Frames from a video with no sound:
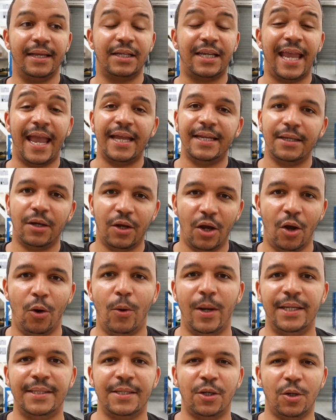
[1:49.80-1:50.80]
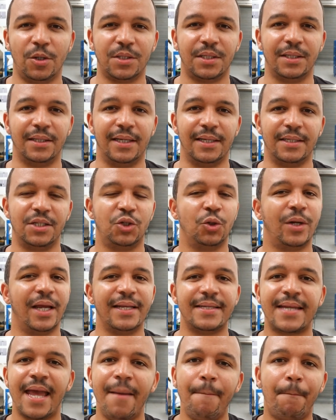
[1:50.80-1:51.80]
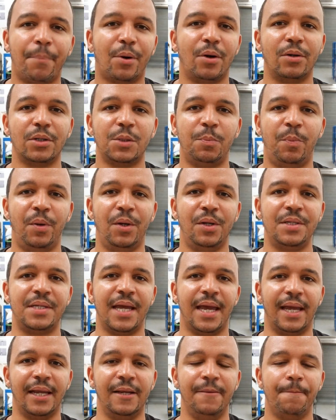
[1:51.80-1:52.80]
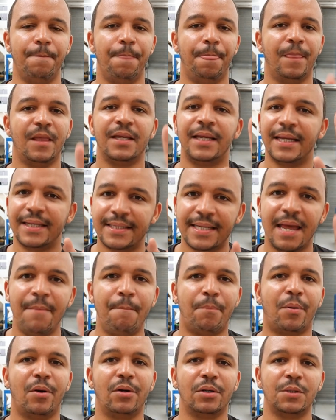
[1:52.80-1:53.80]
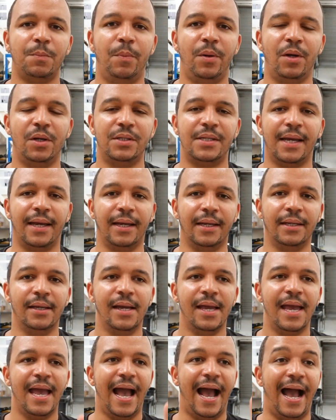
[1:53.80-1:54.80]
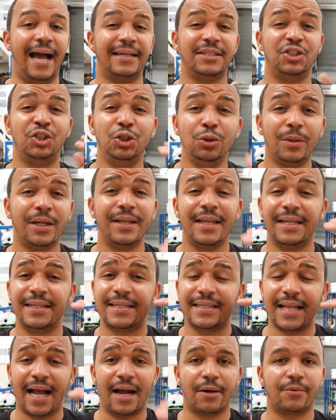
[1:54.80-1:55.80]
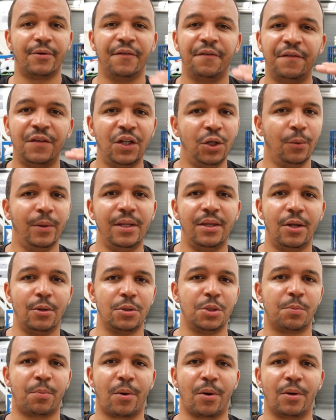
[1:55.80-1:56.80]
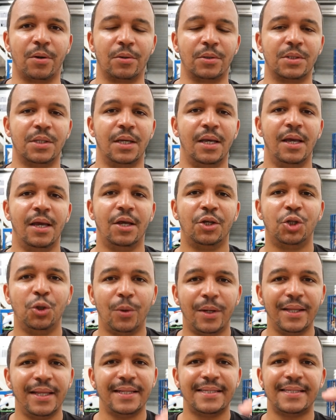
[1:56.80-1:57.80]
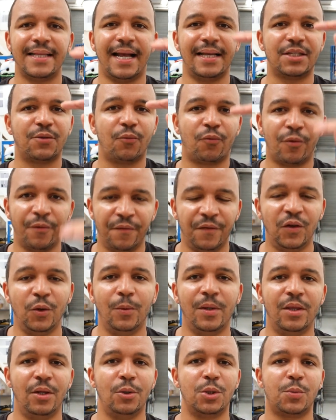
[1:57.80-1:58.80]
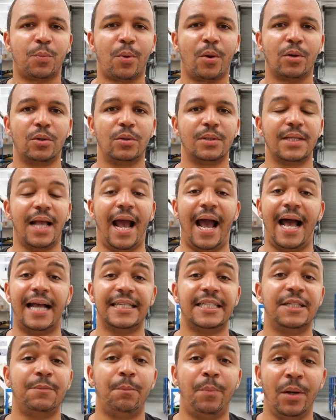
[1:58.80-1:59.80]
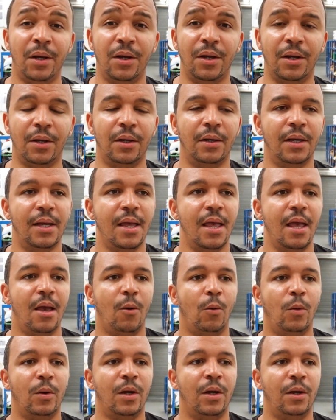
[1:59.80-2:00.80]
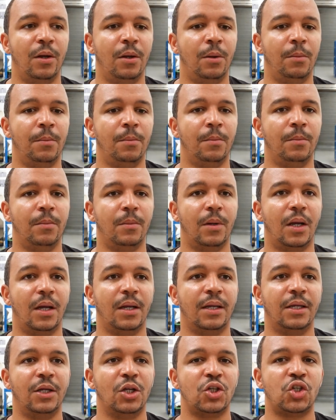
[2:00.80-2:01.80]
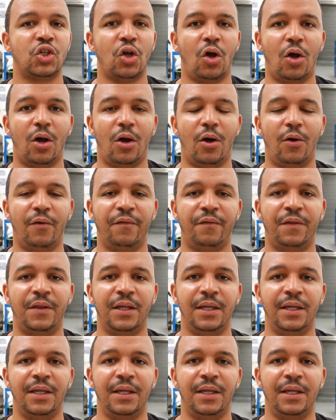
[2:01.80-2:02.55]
getting an OA sourcing list, you'll get 10 products per day, you get 10 products per day, and you can then start reviewing those products. You can then start reviewing those products as per um, sort of